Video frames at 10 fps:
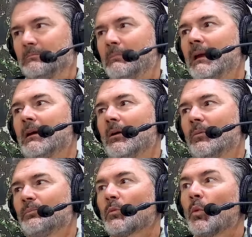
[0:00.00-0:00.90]
bingo,
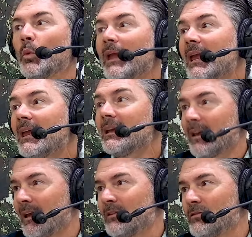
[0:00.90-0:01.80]
we
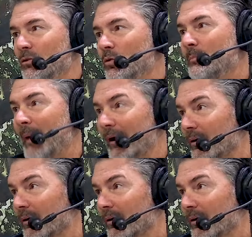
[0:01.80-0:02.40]
can do better.